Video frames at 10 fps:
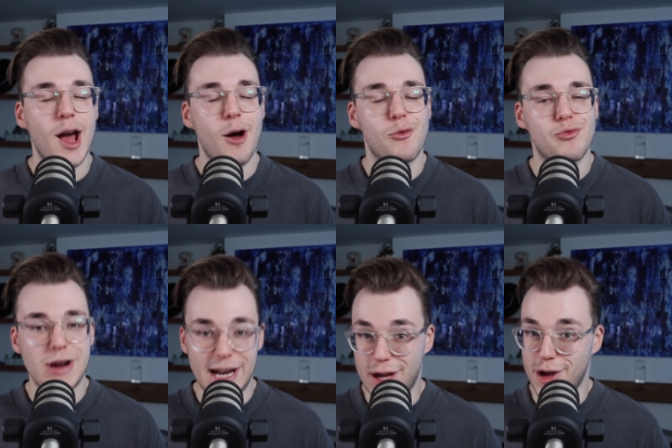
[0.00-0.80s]

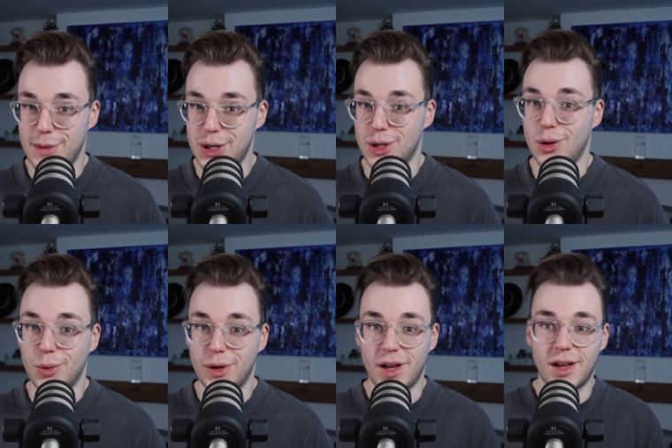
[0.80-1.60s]
really hurt my
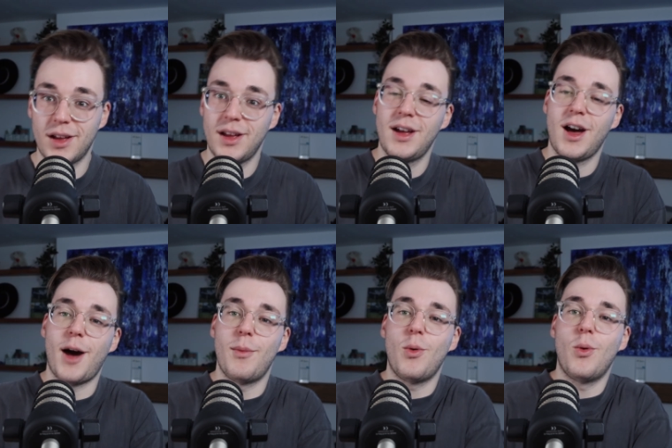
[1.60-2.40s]
shoulder.
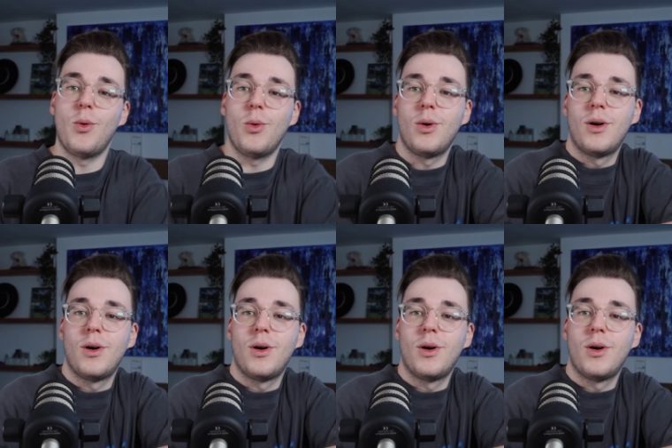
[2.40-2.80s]
I'm all